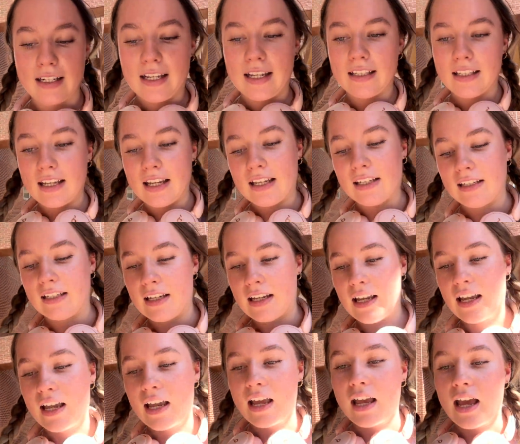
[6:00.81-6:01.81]
And then
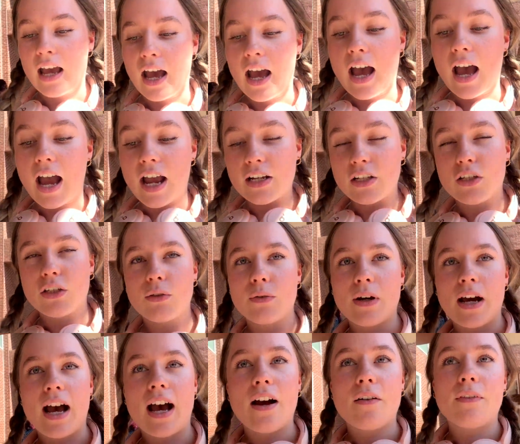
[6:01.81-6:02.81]
I do
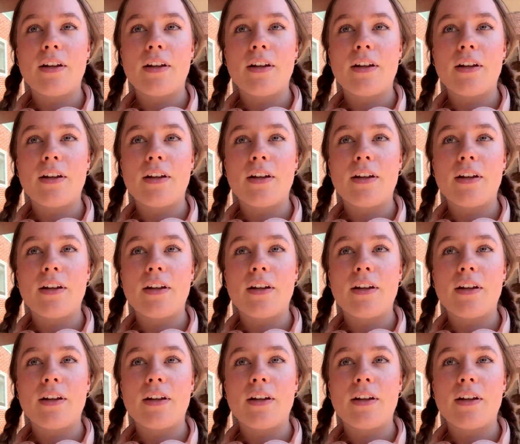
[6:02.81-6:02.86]
have